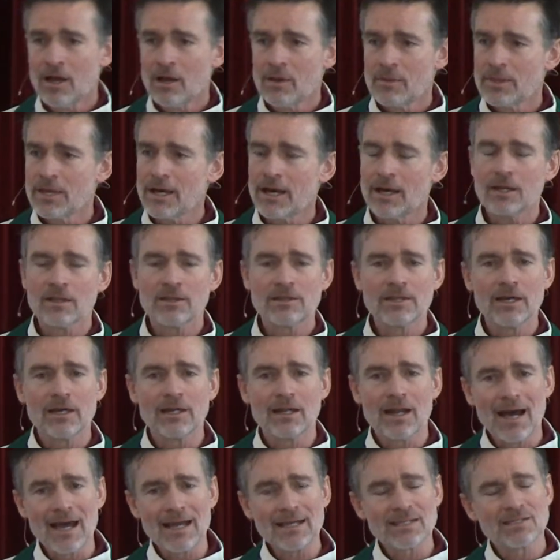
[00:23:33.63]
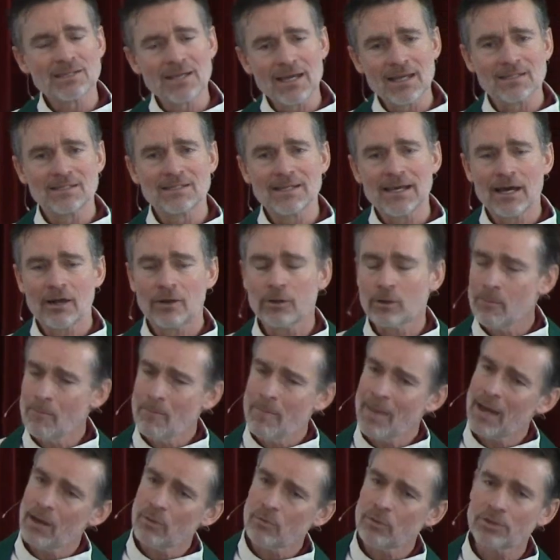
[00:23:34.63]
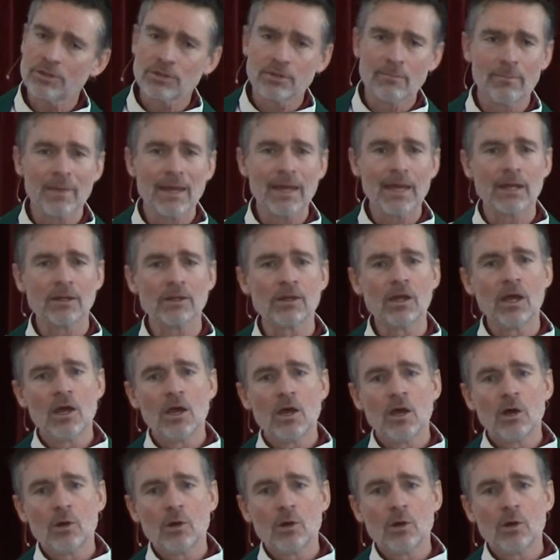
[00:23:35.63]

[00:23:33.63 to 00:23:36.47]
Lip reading: that I sat down and met with the man